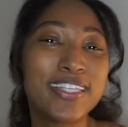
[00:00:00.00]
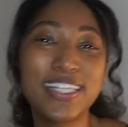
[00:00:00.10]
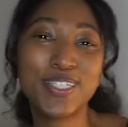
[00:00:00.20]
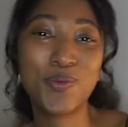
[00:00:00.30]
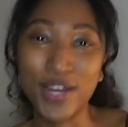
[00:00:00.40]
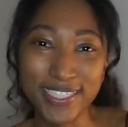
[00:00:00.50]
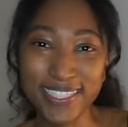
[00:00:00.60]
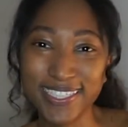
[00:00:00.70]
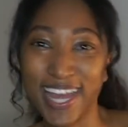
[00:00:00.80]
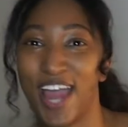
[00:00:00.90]
of these
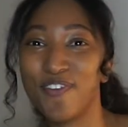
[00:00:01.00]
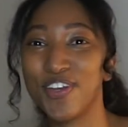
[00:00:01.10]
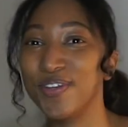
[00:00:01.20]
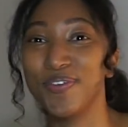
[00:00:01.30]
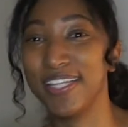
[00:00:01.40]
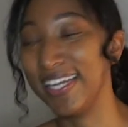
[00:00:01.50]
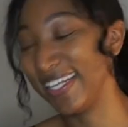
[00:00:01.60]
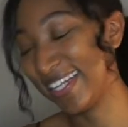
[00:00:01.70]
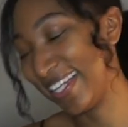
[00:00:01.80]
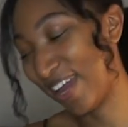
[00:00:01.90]
questions that have to do with
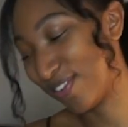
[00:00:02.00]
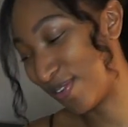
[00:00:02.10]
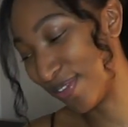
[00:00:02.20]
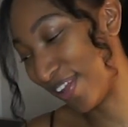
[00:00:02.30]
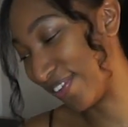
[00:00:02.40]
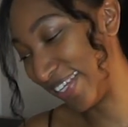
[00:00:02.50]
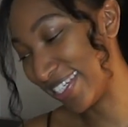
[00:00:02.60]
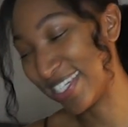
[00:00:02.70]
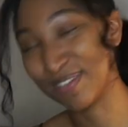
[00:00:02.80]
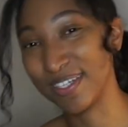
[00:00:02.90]
anything that have to do with like
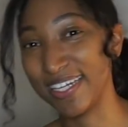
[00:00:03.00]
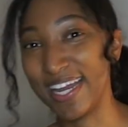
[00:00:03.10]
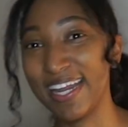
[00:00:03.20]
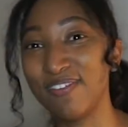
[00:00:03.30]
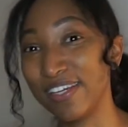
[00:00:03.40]
relationships or dating.